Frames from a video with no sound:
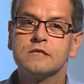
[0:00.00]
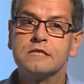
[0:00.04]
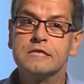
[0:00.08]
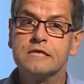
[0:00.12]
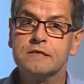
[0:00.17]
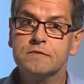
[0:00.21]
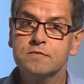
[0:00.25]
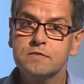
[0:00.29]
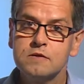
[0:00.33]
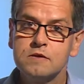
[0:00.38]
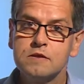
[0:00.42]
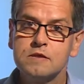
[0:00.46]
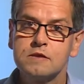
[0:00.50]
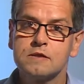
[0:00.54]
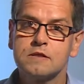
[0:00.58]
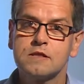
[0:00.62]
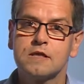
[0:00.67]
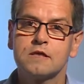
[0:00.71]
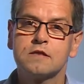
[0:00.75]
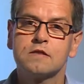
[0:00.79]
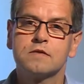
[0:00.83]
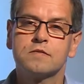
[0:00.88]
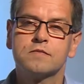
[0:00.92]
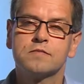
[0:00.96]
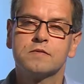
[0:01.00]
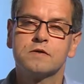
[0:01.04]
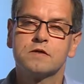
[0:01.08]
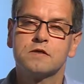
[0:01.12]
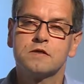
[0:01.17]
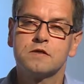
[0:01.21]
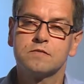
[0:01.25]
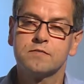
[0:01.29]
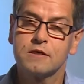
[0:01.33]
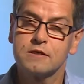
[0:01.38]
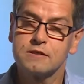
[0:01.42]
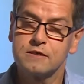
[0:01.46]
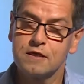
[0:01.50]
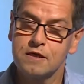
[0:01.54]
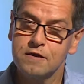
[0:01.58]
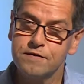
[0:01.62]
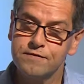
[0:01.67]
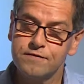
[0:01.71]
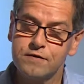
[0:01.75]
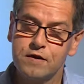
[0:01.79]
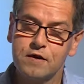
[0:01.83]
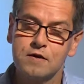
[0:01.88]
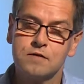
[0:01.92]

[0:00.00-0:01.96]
team is led by myself.